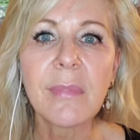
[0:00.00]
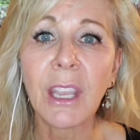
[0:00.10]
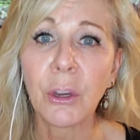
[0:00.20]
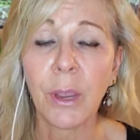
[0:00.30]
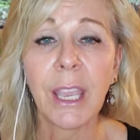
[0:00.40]

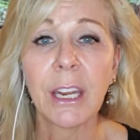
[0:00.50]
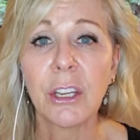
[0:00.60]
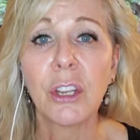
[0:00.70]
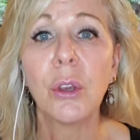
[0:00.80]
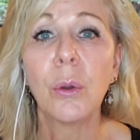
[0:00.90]
create a
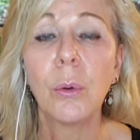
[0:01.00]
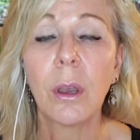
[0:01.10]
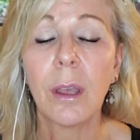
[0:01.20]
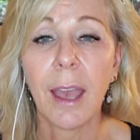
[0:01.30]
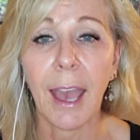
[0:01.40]
new
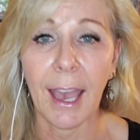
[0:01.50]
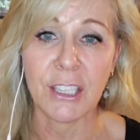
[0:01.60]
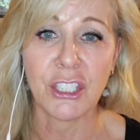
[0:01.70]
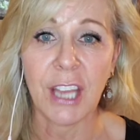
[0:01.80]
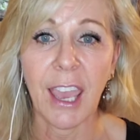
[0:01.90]

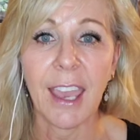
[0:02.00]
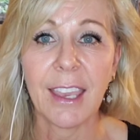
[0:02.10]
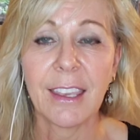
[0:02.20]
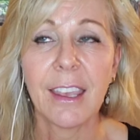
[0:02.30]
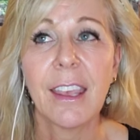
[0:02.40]
hashtag,
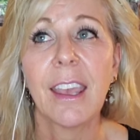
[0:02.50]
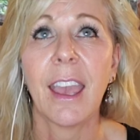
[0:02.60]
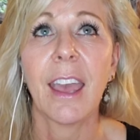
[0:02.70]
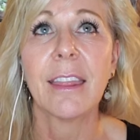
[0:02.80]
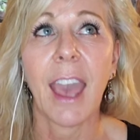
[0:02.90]

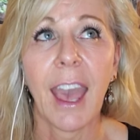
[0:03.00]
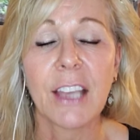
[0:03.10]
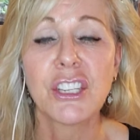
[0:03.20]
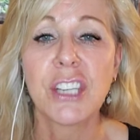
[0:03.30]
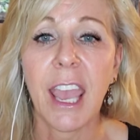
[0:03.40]
and the
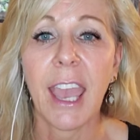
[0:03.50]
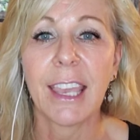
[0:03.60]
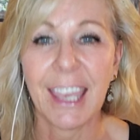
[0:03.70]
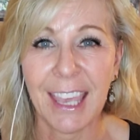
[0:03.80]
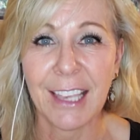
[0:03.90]
hashtag
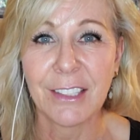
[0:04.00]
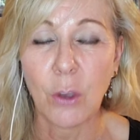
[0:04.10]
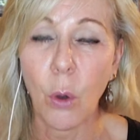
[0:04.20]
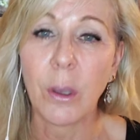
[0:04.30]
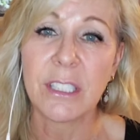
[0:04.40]
is
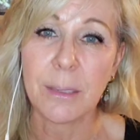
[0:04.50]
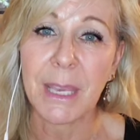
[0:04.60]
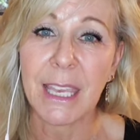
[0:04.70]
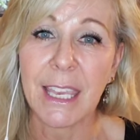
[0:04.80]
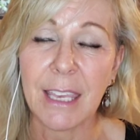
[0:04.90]
going to
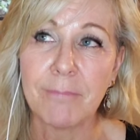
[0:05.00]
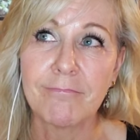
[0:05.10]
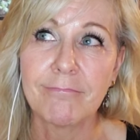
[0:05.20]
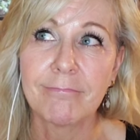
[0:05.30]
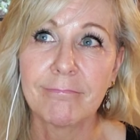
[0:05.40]
be
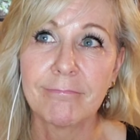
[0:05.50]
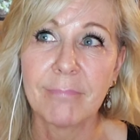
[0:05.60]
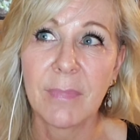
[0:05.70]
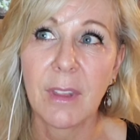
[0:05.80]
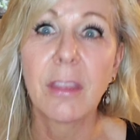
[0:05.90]

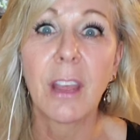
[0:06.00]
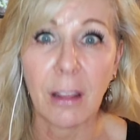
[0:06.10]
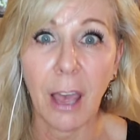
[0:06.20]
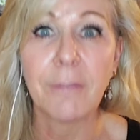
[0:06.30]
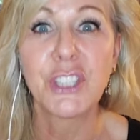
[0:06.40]
the
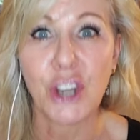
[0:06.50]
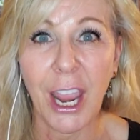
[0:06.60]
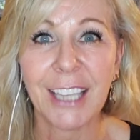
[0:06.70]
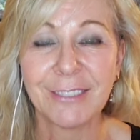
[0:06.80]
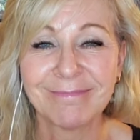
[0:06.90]
love
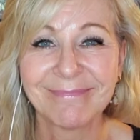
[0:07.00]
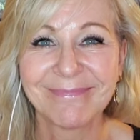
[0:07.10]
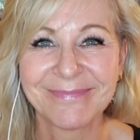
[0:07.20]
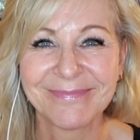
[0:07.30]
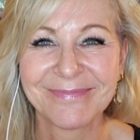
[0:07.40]
train.
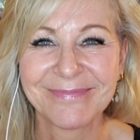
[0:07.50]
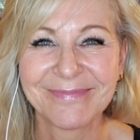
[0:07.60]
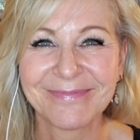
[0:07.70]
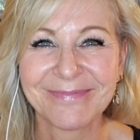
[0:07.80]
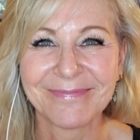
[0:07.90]

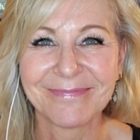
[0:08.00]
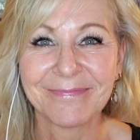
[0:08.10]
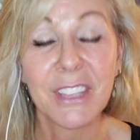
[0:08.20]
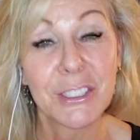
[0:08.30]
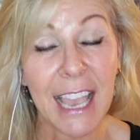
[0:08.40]

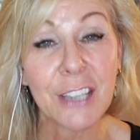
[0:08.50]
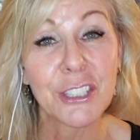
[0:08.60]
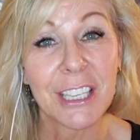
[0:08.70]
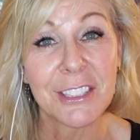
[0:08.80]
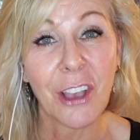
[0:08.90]
There's
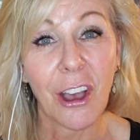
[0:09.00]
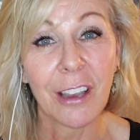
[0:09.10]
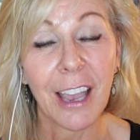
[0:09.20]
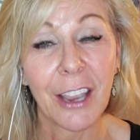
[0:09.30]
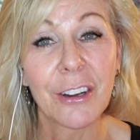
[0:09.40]
actually a song.
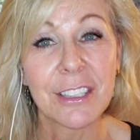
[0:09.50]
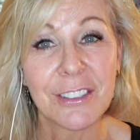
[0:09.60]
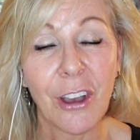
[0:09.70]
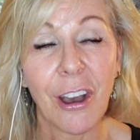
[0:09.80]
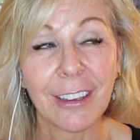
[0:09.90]
I heard a
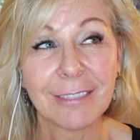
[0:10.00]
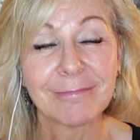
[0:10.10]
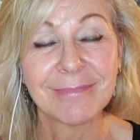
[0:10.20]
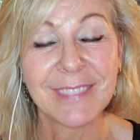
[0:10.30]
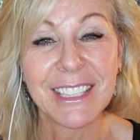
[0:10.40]
song
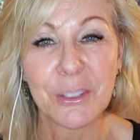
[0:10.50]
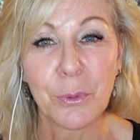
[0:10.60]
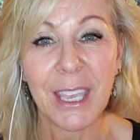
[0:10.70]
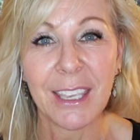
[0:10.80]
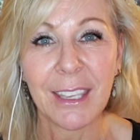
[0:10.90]
this
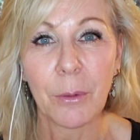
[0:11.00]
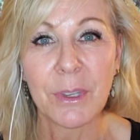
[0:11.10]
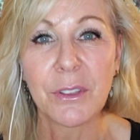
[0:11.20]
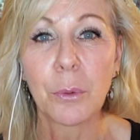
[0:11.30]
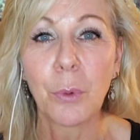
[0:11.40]
week. It
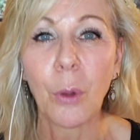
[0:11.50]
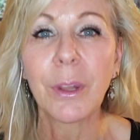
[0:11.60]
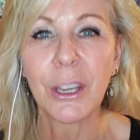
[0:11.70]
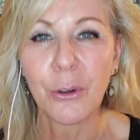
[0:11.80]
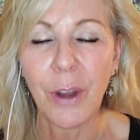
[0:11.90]
was the
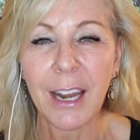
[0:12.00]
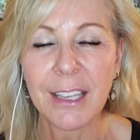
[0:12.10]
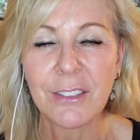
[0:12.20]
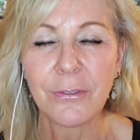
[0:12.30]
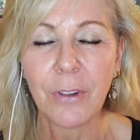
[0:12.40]
rolling
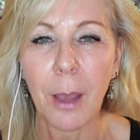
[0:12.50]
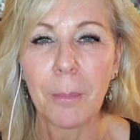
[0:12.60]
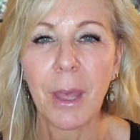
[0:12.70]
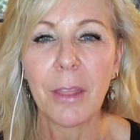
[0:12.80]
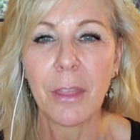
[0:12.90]
credits
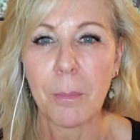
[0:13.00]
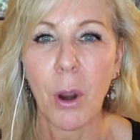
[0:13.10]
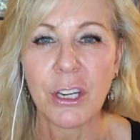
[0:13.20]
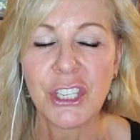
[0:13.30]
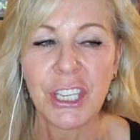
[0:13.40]
from The
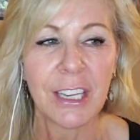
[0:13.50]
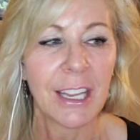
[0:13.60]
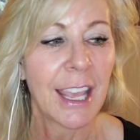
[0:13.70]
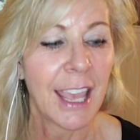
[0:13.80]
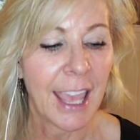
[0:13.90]
Martian,
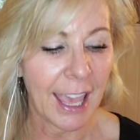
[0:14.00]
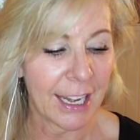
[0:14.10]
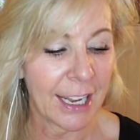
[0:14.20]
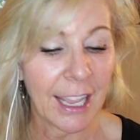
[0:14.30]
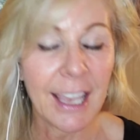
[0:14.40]
and
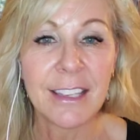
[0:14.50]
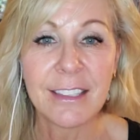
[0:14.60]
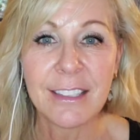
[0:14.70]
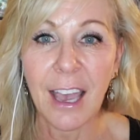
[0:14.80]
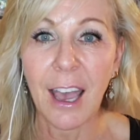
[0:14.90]
it
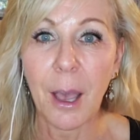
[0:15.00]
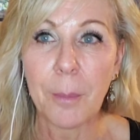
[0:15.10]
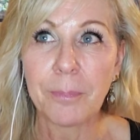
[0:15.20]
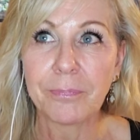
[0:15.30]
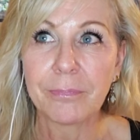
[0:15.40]
is
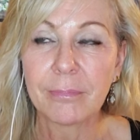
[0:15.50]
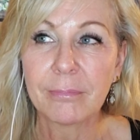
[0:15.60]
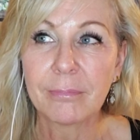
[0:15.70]
um,